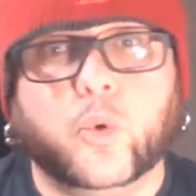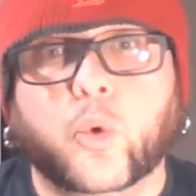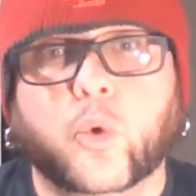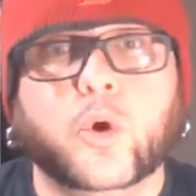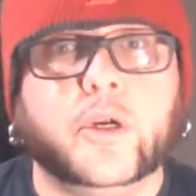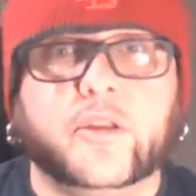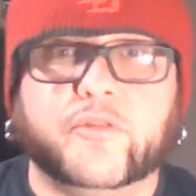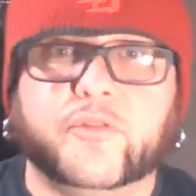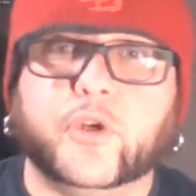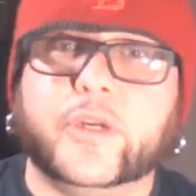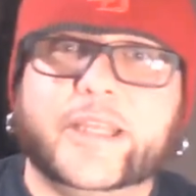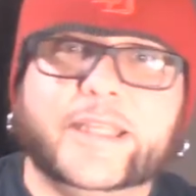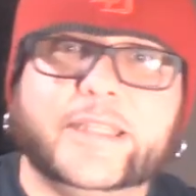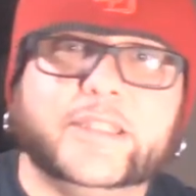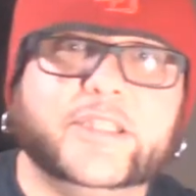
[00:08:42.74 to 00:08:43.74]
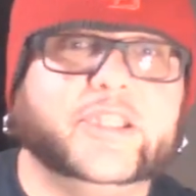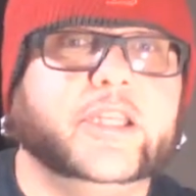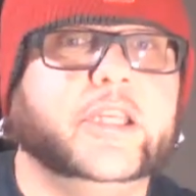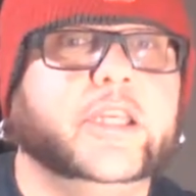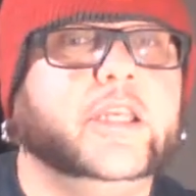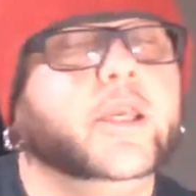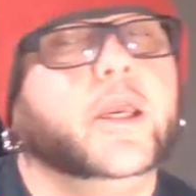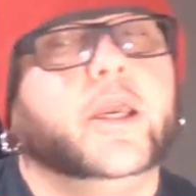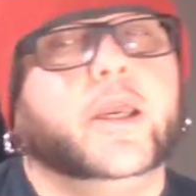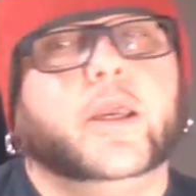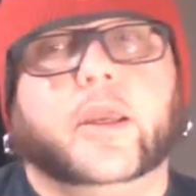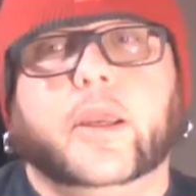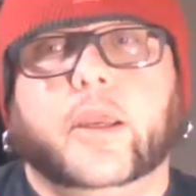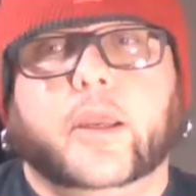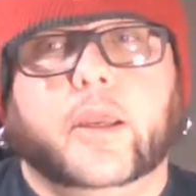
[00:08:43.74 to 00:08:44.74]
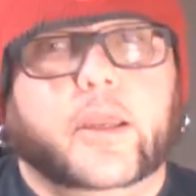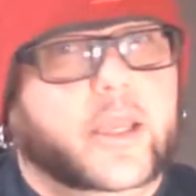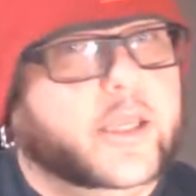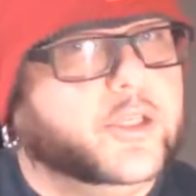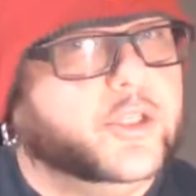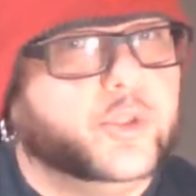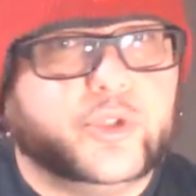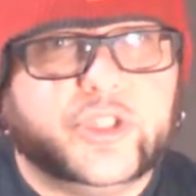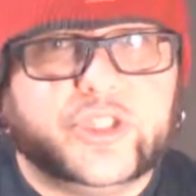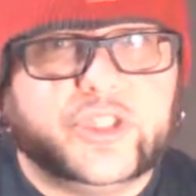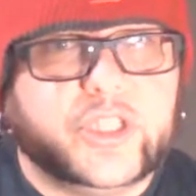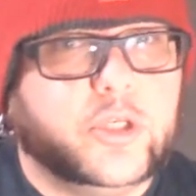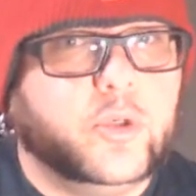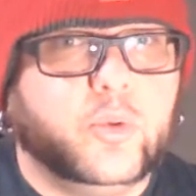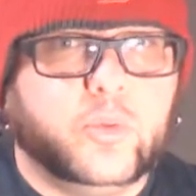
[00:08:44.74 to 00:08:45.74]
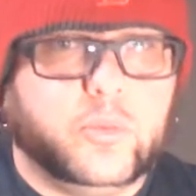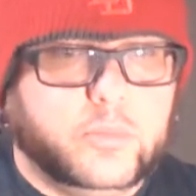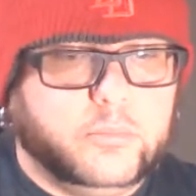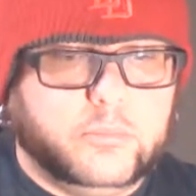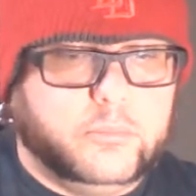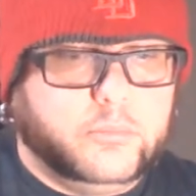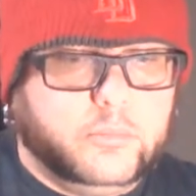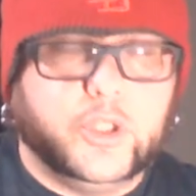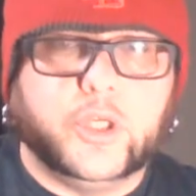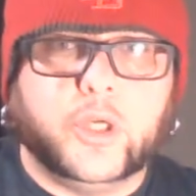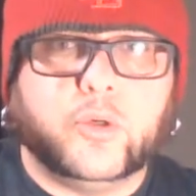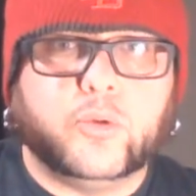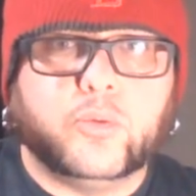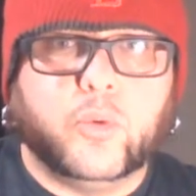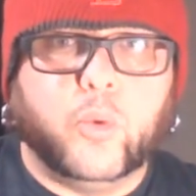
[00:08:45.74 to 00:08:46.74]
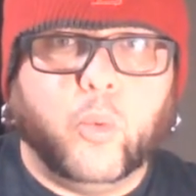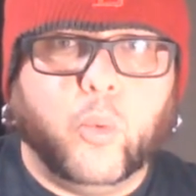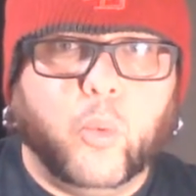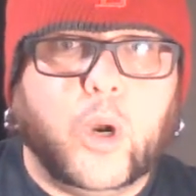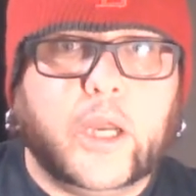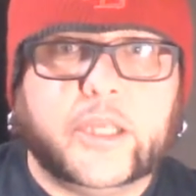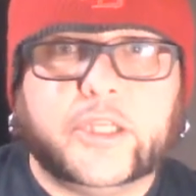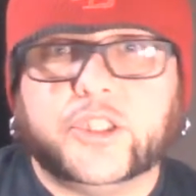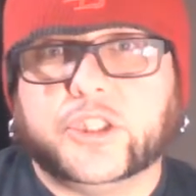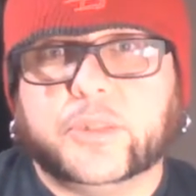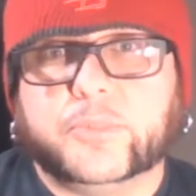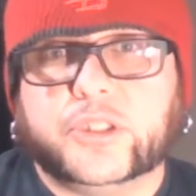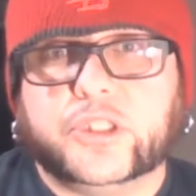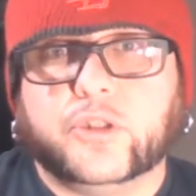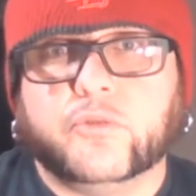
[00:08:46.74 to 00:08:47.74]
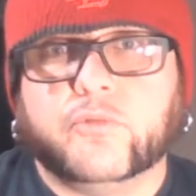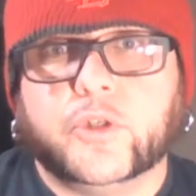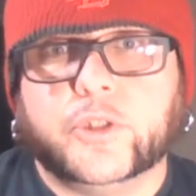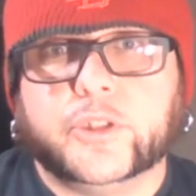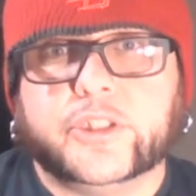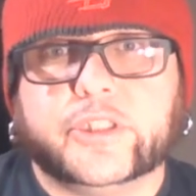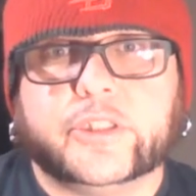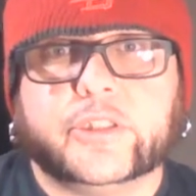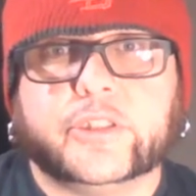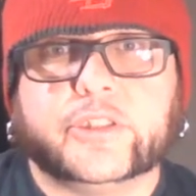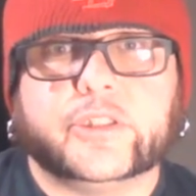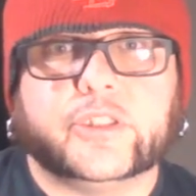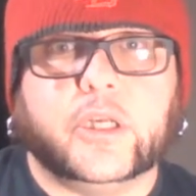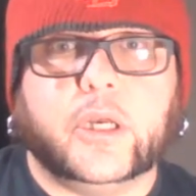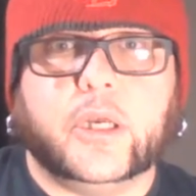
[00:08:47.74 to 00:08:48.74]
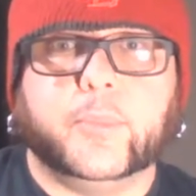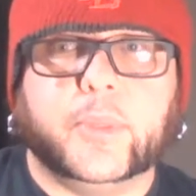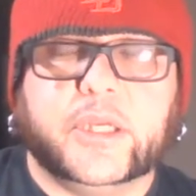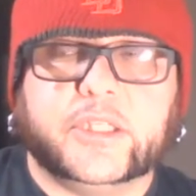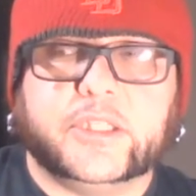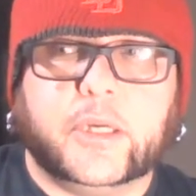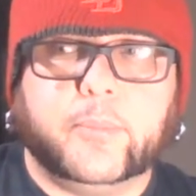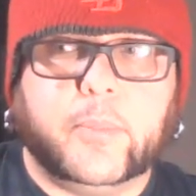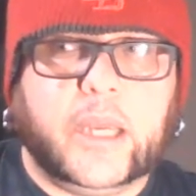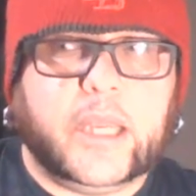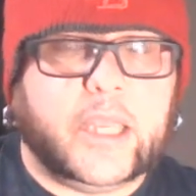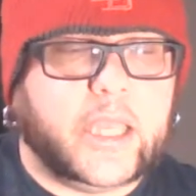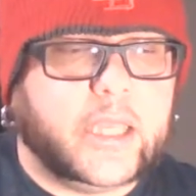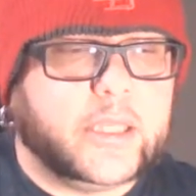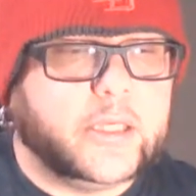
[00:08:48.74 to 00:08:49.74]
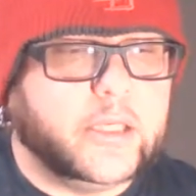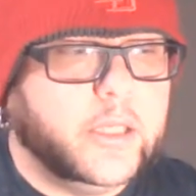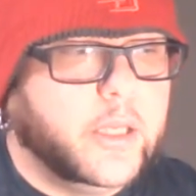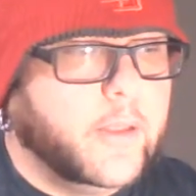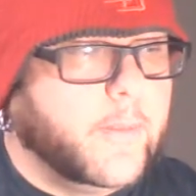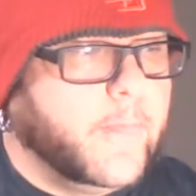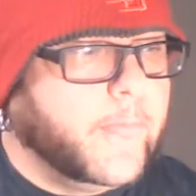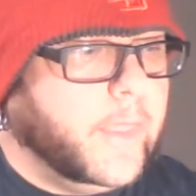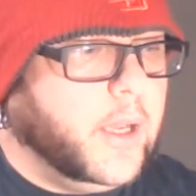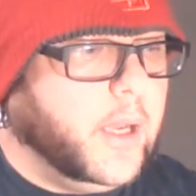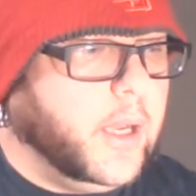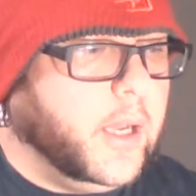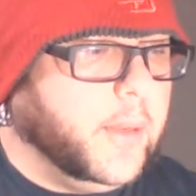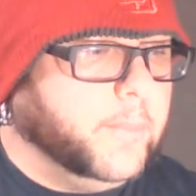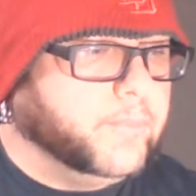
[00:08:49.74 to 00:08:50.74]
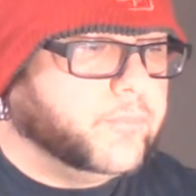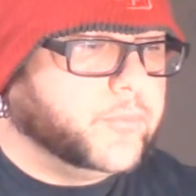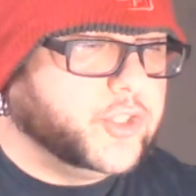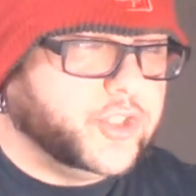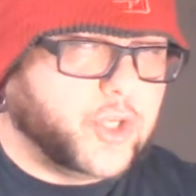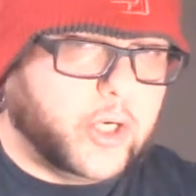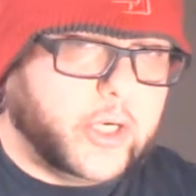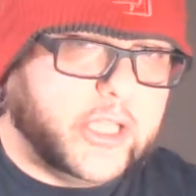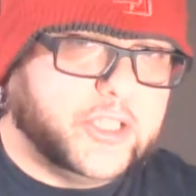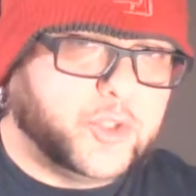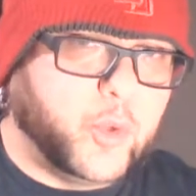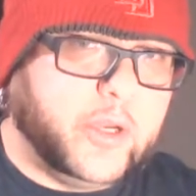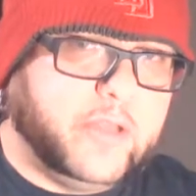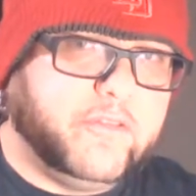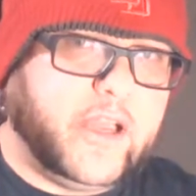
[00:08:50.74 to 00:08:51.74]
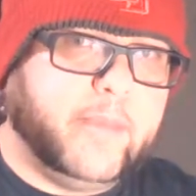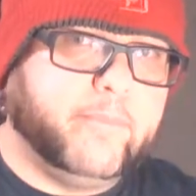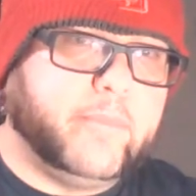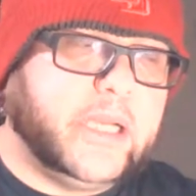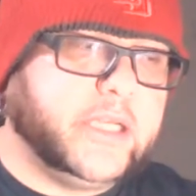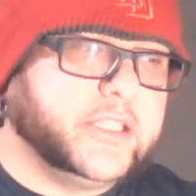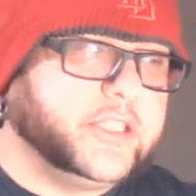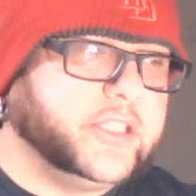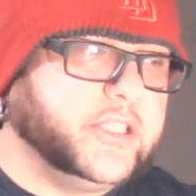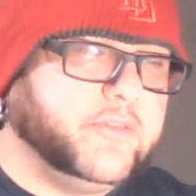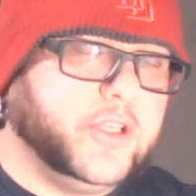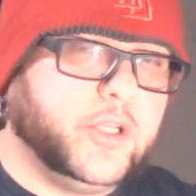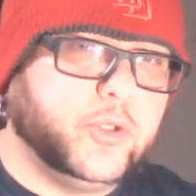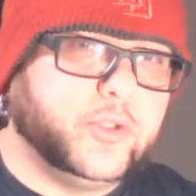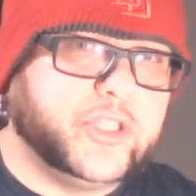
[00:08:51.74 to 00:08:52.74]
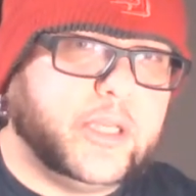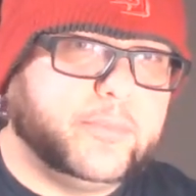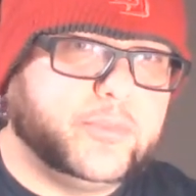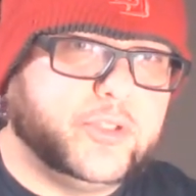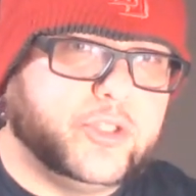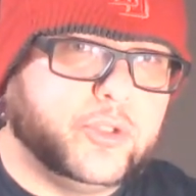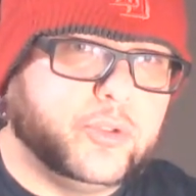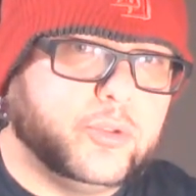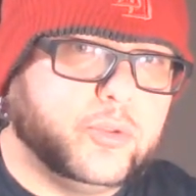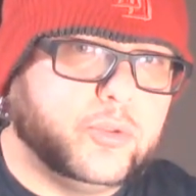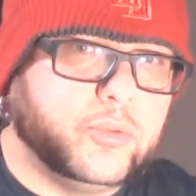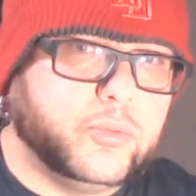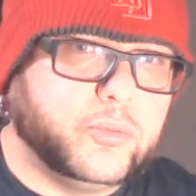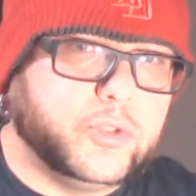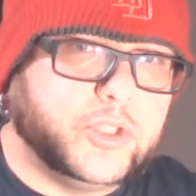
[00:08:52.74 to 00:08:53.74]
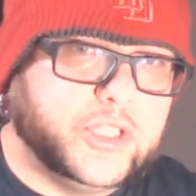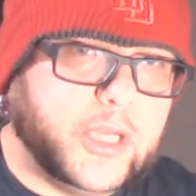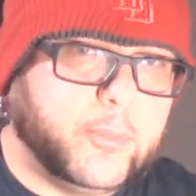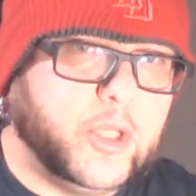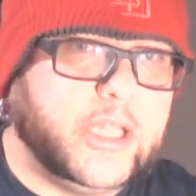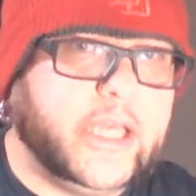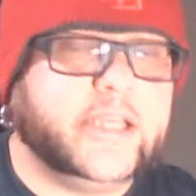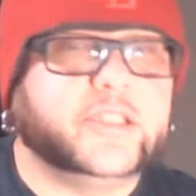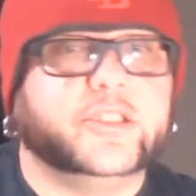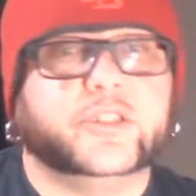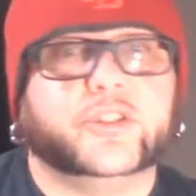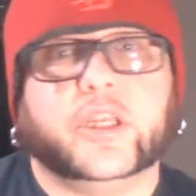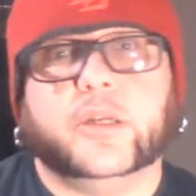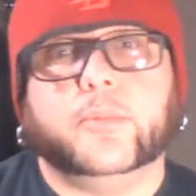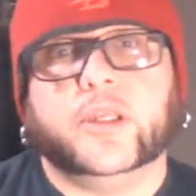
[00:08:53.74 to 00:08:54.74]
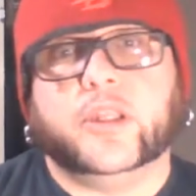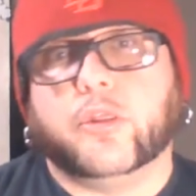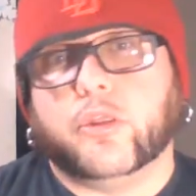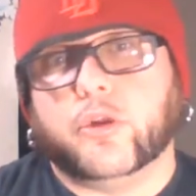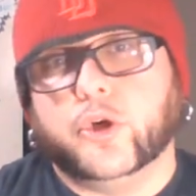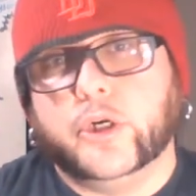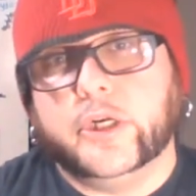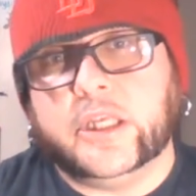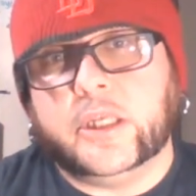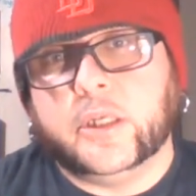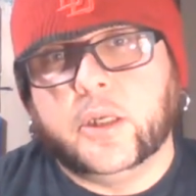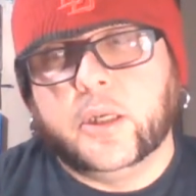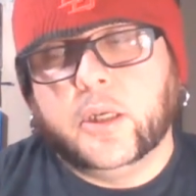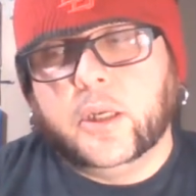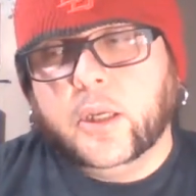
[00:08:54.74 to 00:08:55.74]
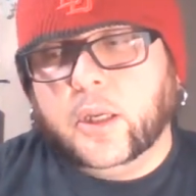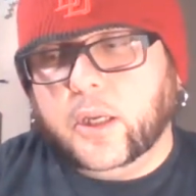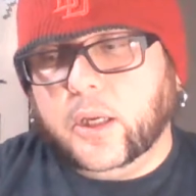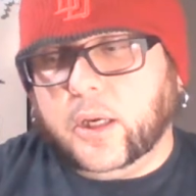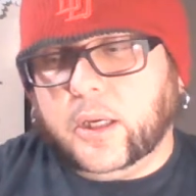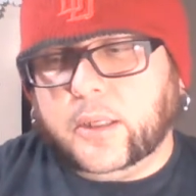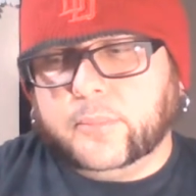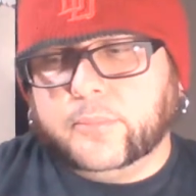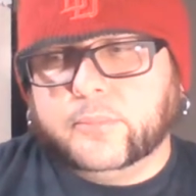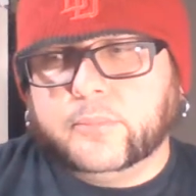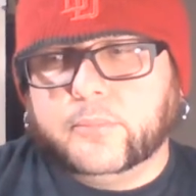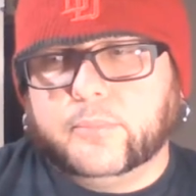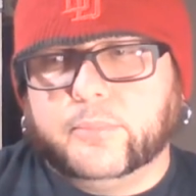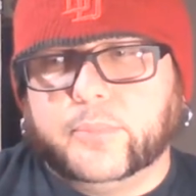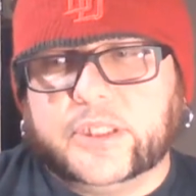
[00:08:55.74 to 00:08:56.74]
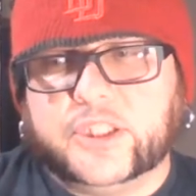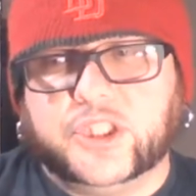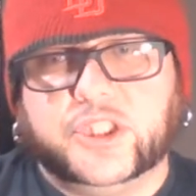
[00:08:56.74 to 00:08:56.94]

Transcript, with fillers: or if you're in city and you still you know want it shipped to you versus uh, picked up by hand. Um, starting at 25 bucks, if it goes up to double X, it's going to be 30. Um, but